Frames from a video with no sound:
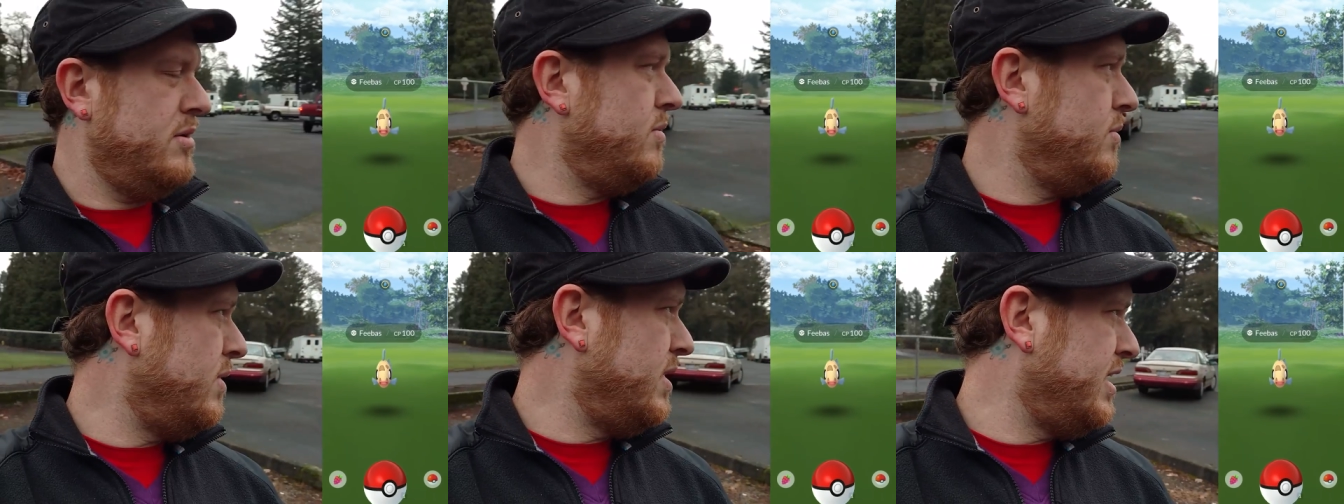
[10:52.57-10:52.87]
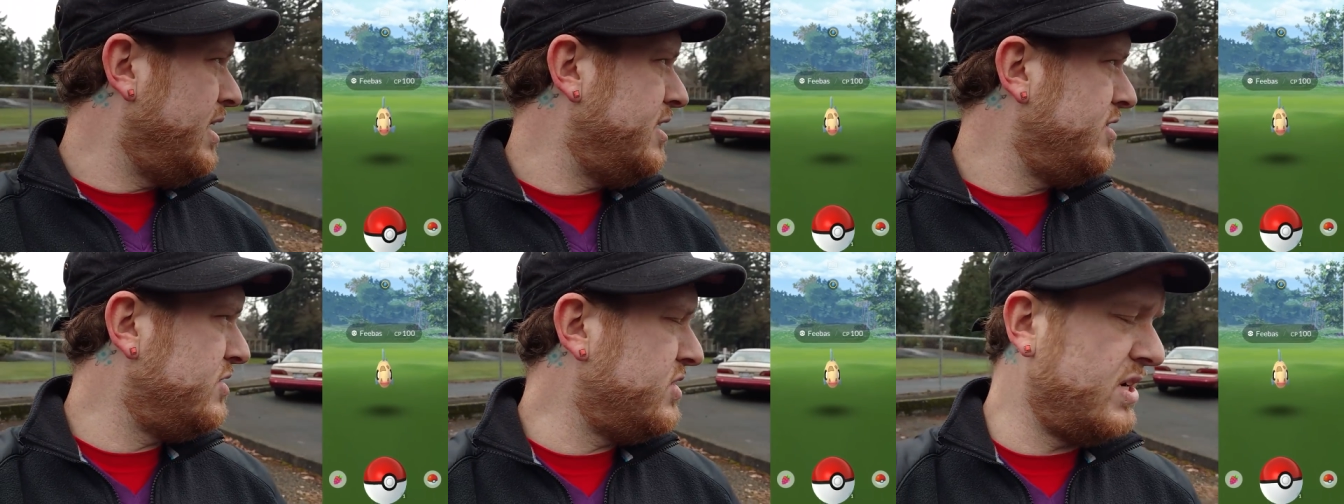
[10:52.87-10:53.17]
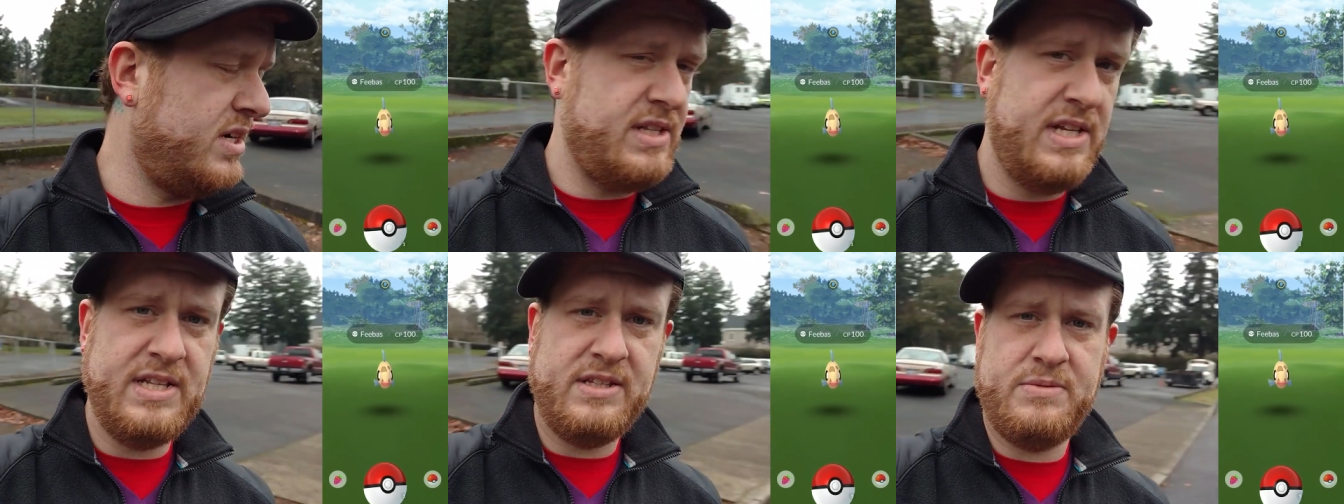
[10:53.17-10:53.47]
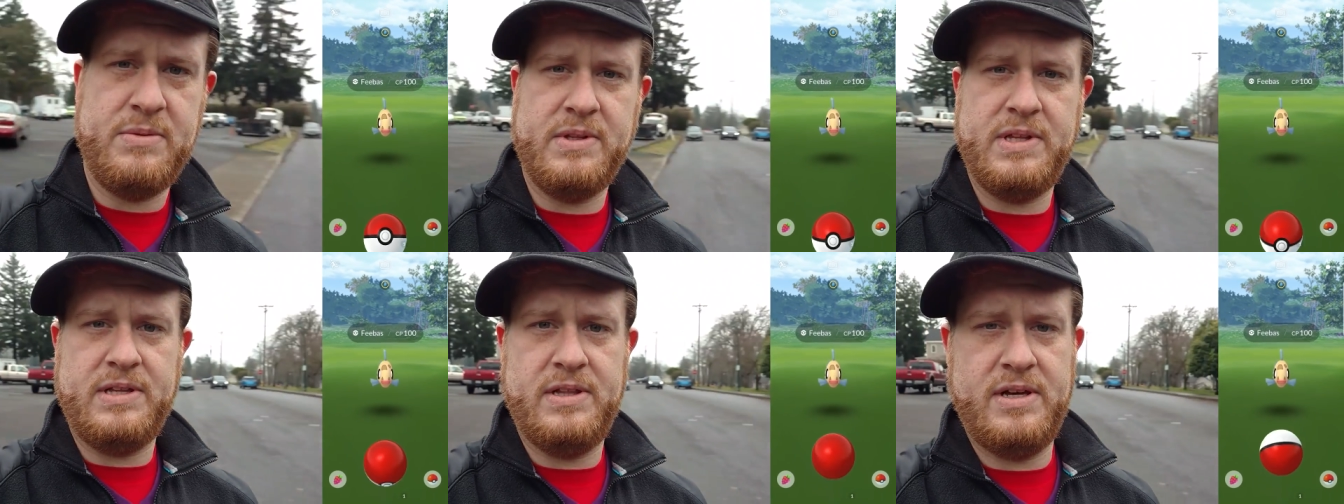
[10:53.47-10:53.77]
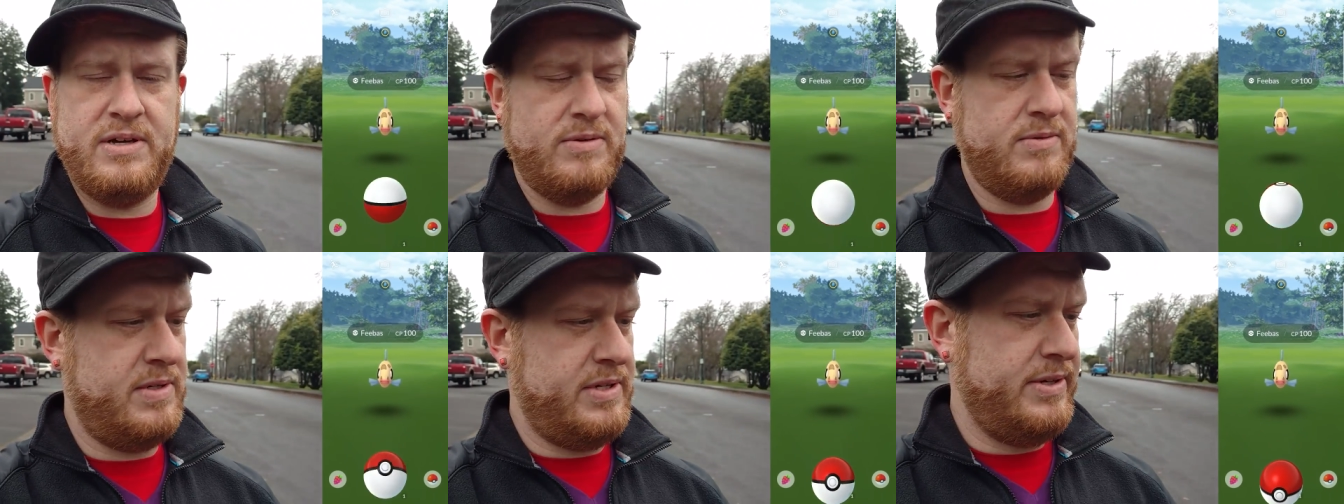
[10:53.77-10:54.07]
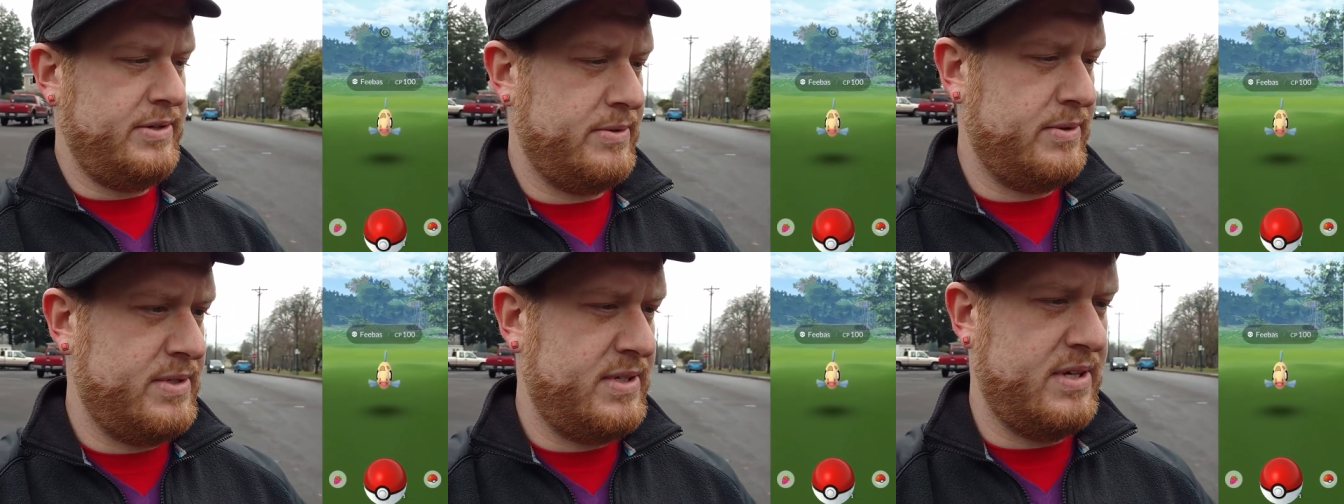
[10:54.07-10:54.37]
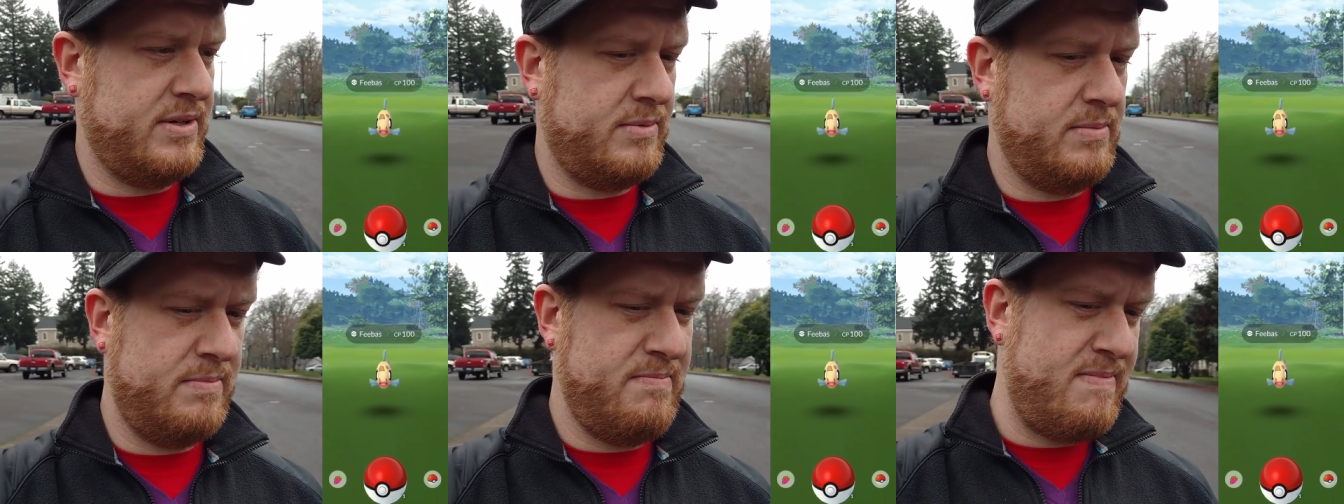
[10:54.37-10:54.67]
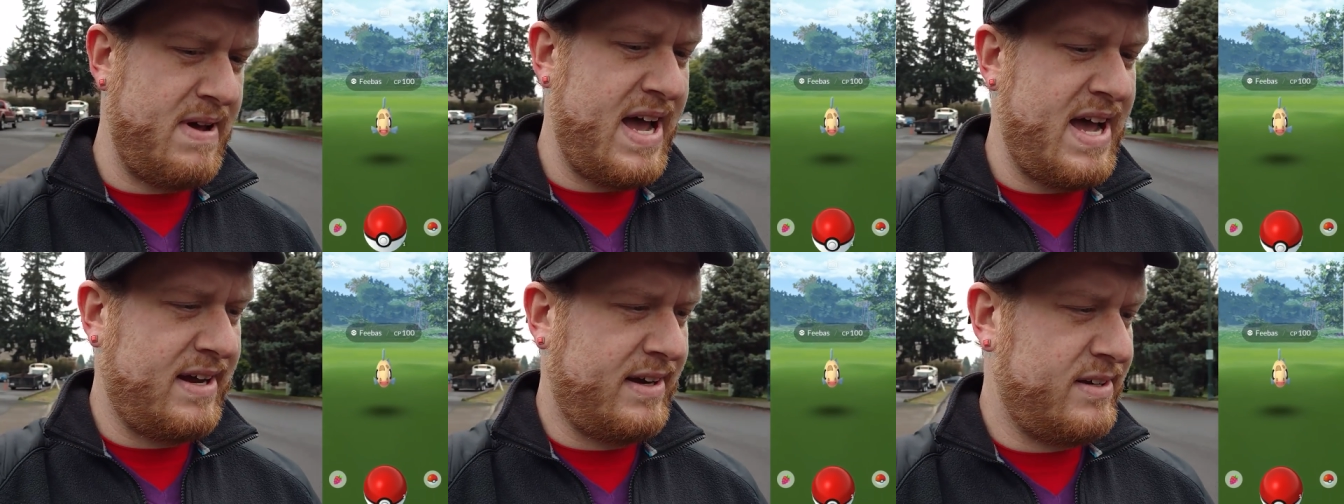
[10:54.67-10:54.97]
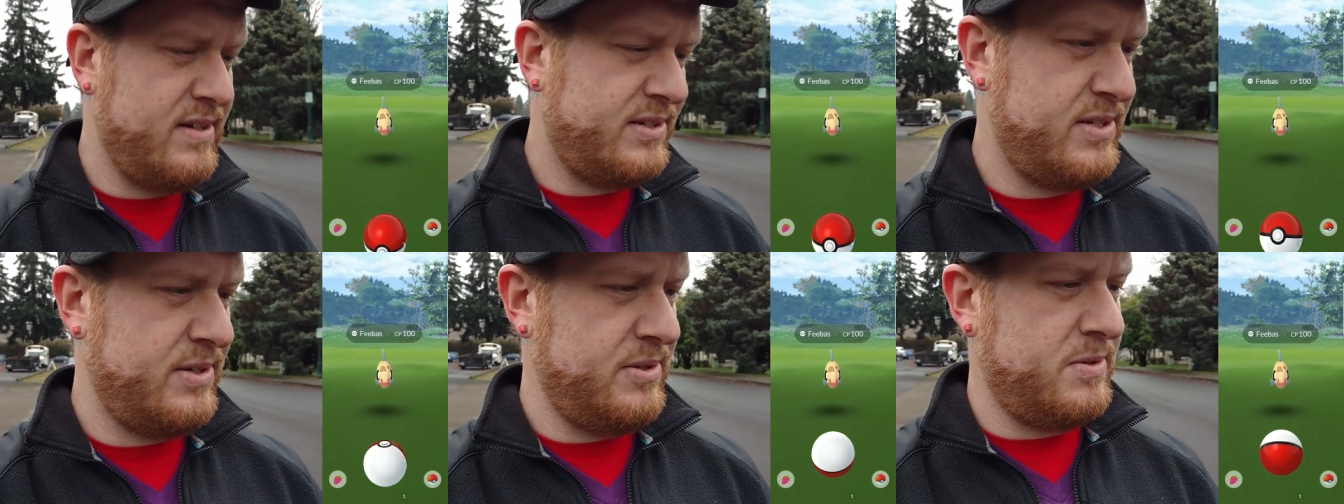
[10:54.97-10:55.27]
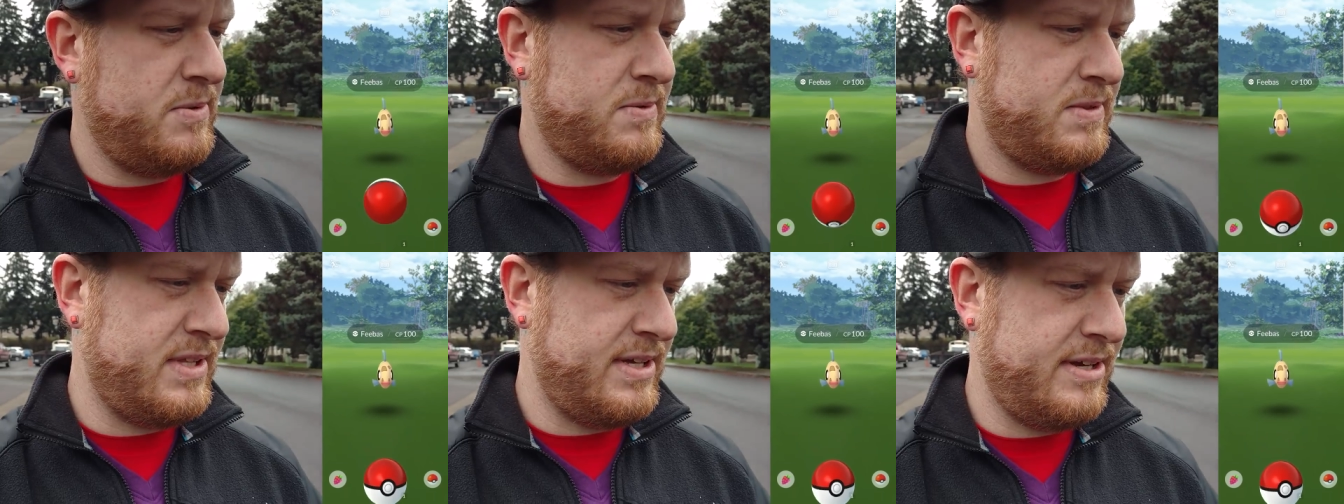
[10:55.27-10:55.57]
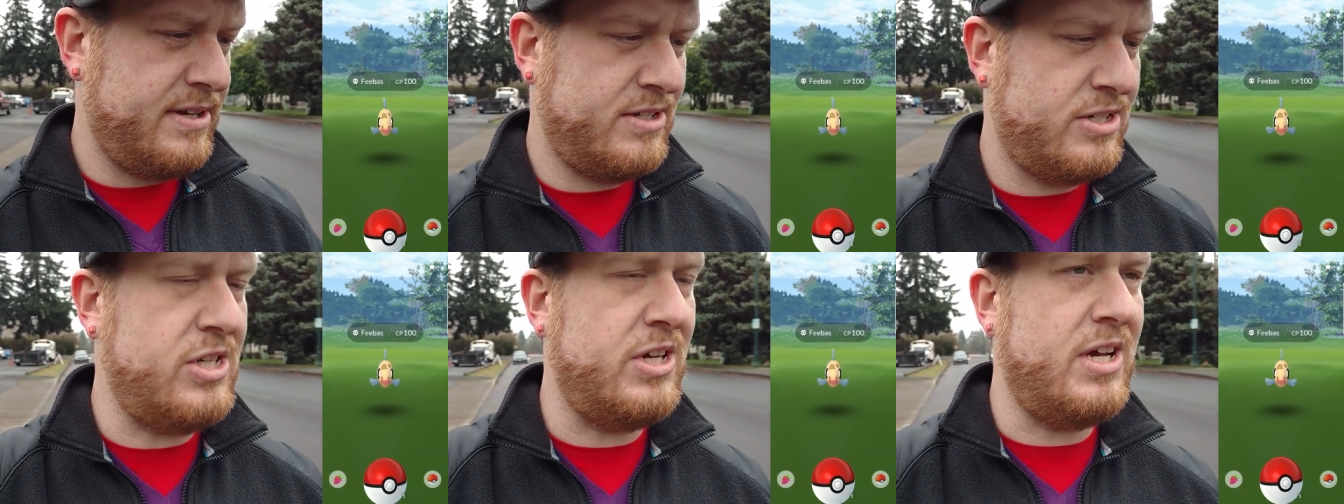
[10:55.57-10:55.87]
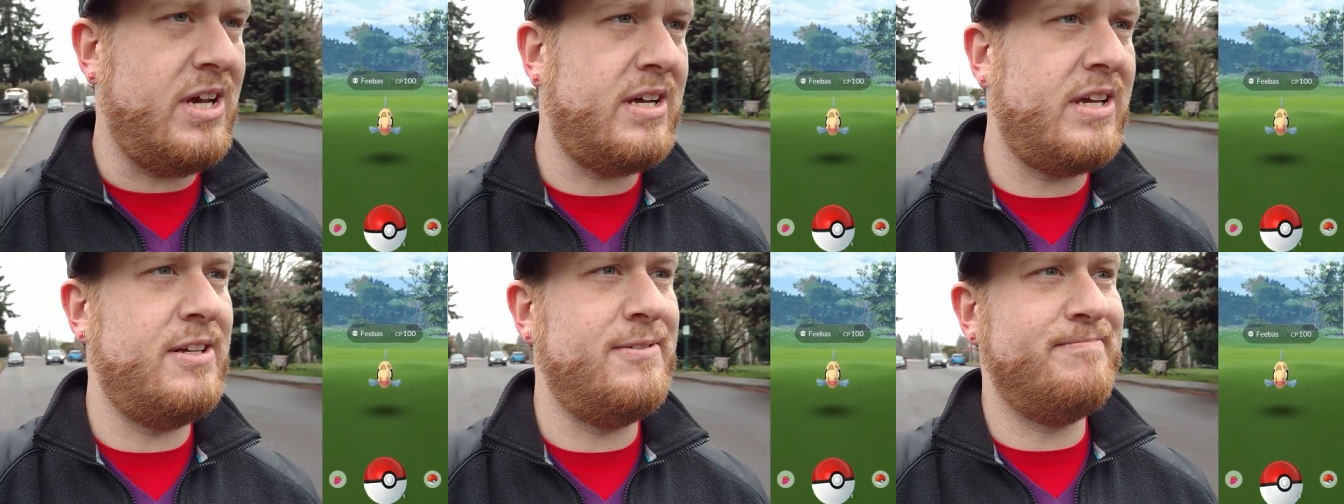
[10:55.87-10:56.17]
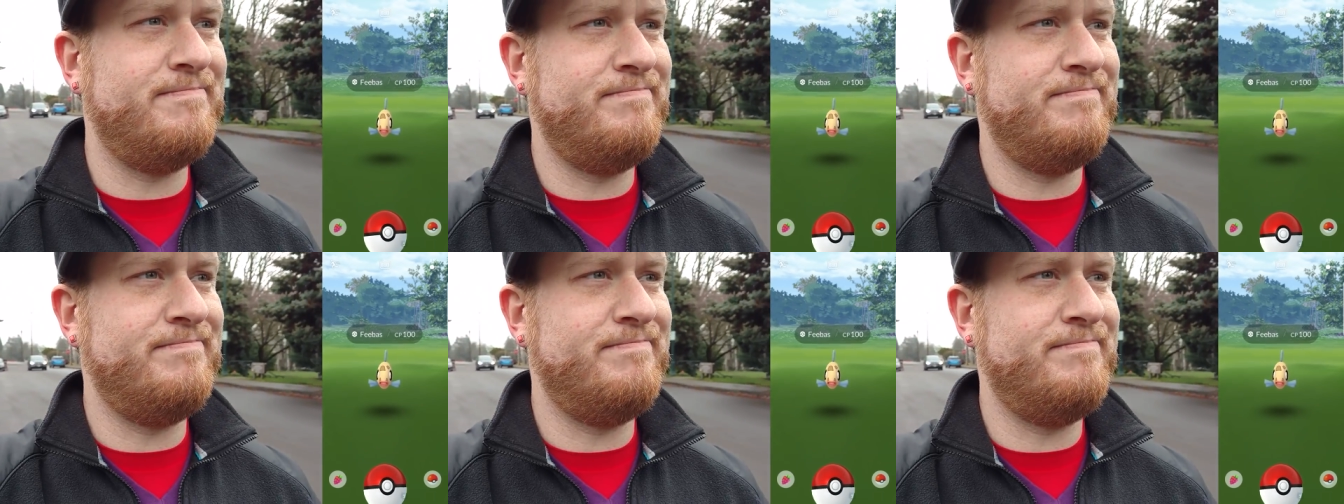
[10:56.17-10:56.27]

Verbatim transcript: one hundred, and that's really low, too. So back to the check-in.